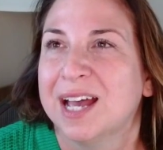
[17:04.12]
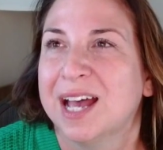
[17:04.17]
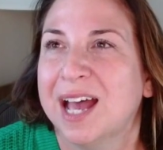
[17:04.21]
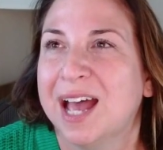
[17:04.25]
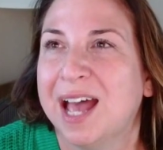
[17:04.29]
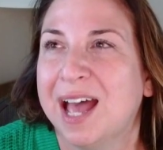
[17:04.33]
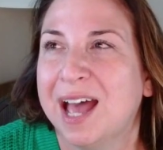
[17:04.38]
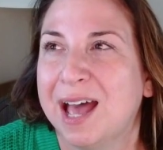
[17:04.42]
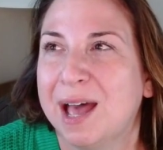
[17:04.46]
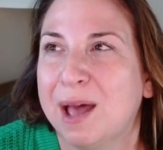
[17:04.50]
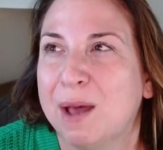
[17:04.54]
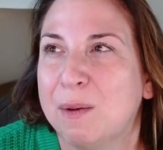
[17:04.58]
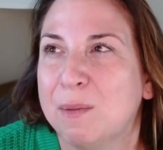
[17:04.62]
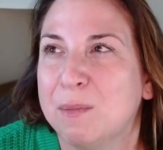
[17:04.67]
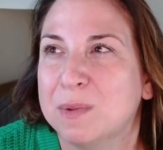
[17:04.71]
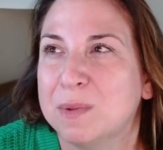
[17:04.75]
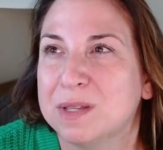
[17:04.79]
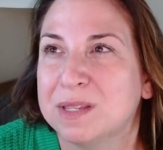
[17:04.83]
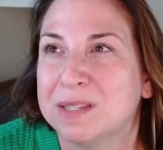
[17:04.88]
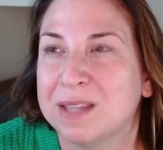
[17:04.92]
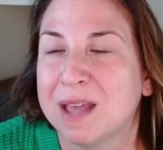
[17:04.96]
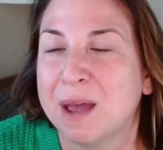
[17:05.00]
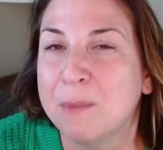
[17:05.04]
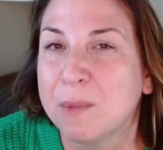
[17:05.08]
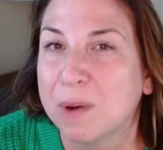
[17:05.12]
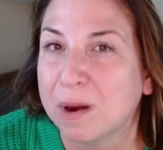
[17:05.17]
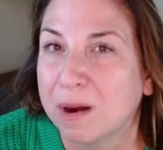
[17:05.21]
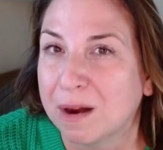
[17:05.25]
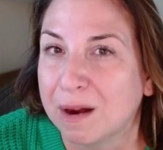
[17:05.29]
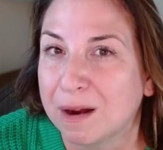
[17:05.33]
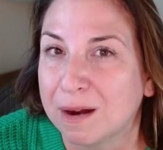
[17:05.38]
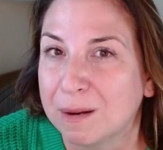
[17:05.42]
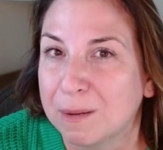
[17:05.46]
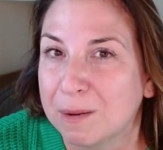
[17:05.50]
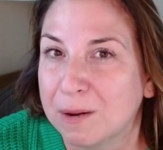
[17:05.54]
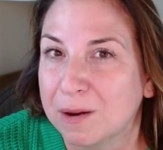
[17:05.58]

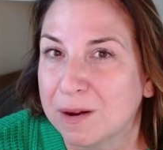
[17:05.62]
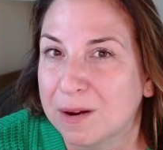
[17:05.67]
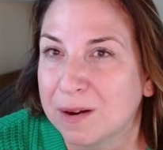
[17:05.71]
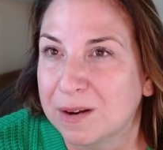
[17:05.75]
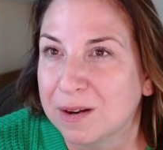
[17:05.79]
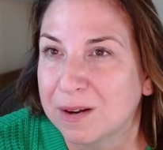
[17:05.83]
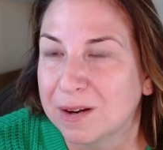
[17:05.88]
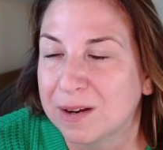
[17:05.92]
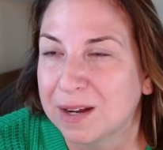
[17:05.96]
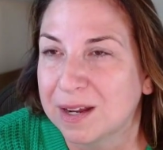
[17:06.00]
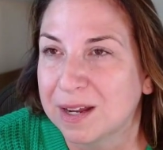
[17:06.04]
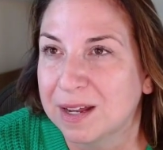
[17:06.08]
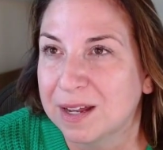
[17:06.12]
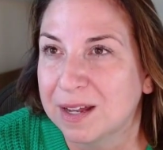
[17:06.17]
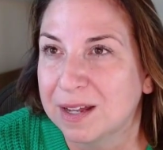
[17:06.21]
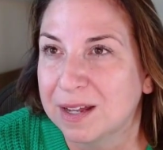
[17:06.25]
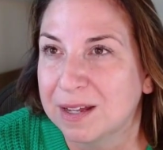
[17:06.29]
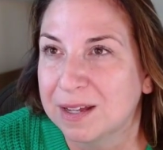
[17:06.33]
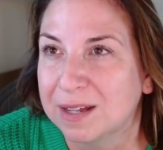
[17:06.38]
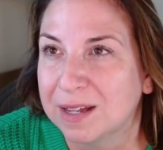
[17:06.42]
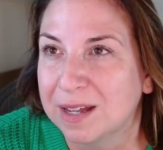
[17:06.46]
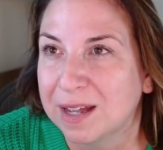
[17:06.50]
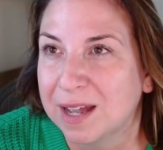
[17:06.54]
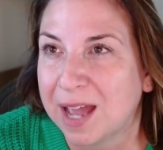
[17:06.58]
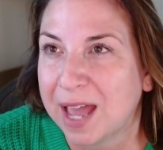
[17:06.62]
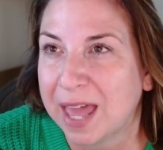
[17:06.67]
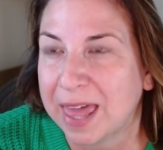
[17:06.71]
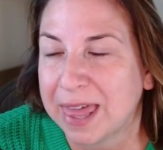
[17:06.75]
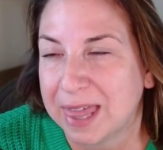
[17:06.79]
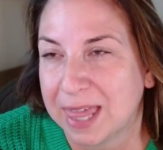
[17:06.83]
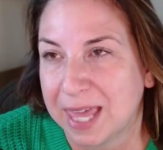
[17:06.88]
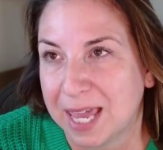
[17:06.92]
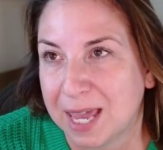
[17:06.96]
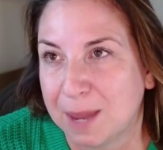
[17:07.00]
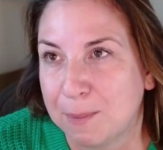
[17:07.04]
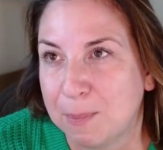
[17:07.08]
Summer, I
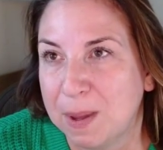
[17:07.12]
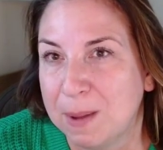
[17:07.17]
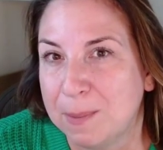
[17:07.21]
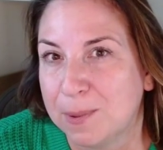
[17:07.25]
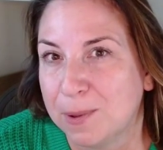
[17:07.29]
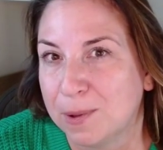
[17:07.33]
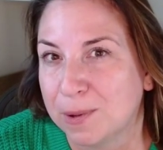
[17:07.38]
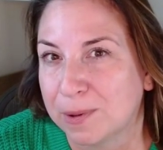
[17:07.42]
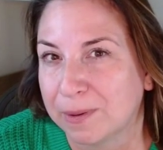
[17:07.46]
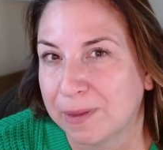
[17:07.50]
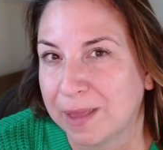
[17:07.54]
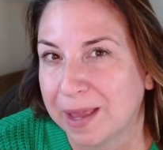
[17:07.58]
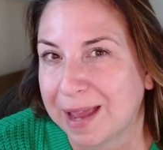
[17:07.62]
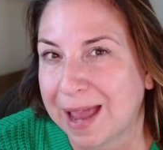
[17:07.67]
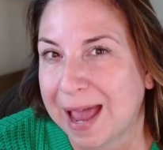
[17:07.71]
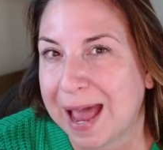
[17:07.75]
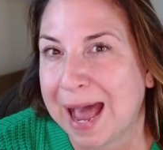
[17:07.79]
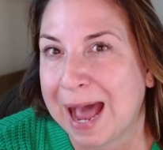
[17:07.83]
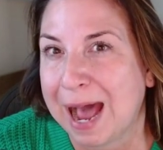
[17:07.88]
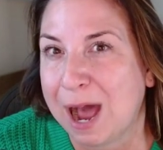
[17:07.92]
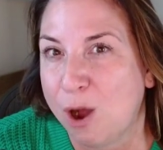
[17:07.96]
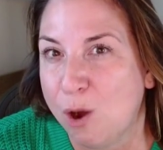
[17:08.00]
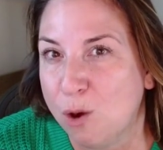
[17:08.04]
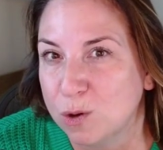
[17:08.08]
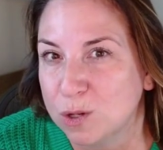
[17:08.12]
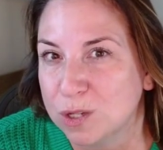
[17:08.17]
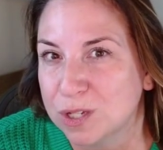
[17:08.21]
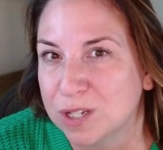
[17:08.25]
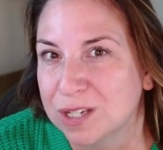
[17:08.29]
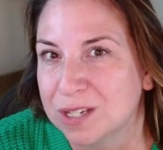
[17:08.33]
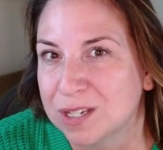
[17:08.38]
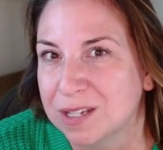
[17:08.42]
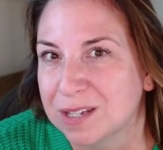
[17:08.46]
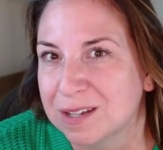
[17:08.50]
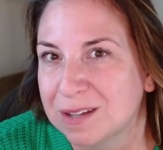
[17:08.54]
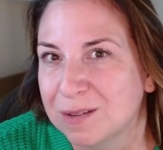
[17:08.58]
think people are like
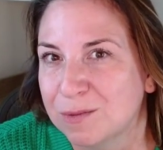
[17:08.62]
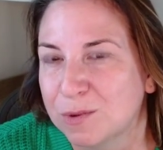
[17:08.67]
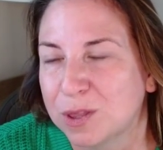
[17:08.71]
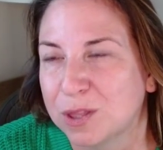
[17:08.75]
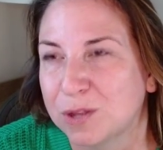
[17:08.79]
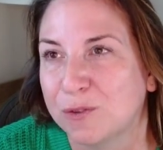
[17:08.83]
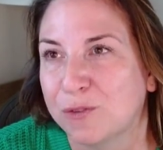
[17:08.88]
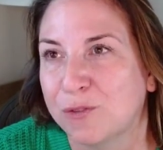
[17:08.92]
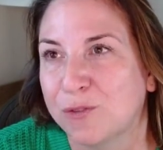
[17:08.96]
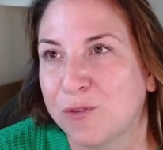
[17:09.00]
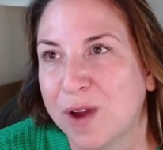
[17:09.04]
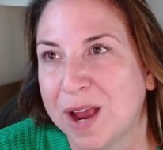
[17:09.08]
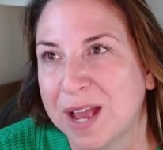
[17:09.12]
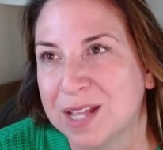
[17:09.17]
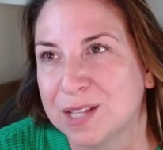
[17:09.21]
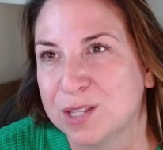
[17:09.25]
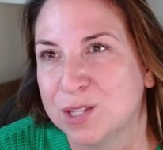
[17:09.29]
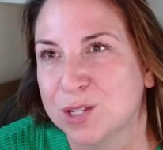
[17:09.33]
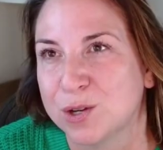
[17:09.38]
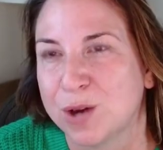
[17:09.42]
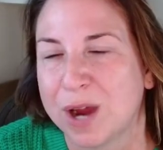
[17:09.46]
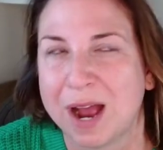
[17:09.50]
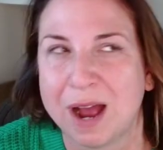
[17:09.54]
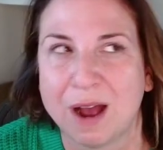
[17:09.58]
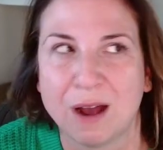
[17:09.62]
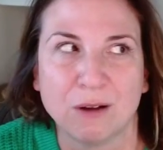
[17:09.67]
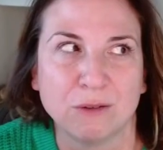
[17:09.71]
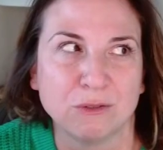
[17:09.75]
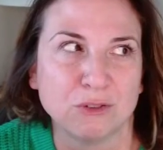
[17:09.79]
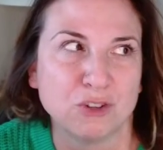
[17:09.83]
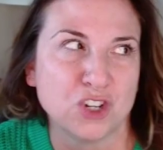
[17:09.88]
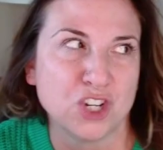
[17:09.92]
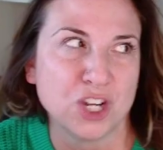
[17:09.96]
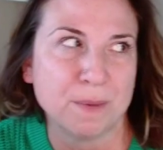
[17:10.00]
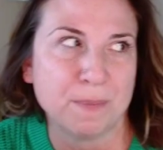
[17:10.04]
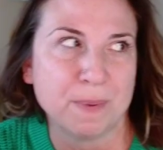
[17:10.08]
out with their friends, they're out
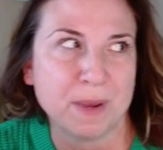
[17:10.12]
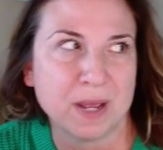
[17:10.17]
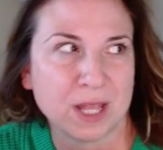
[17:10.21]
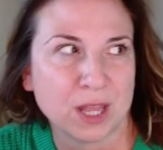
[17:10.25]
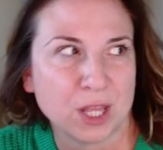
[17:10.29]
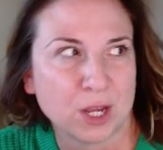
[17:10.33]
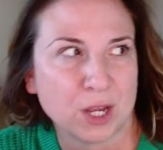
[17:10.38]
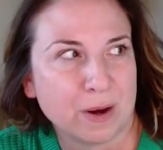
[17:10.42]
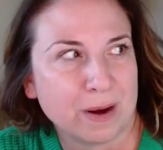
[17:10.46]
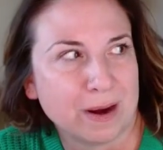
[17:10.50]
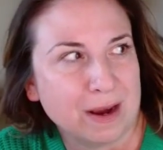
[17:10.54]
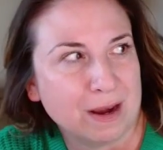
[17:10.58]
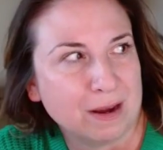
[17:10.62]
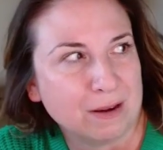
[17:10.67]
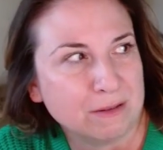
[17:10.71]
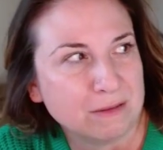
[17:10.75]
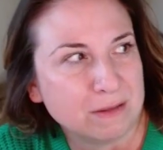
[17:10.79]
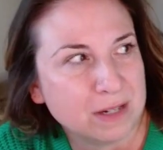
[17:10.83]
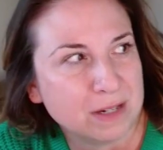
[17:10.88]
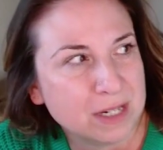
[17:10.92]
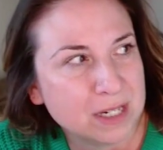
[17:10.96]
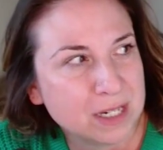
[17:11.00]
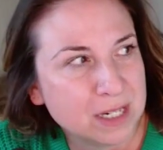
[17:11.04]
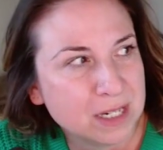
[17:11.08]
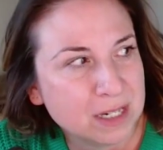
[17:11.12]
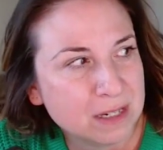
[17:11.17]
cheaping, they're out,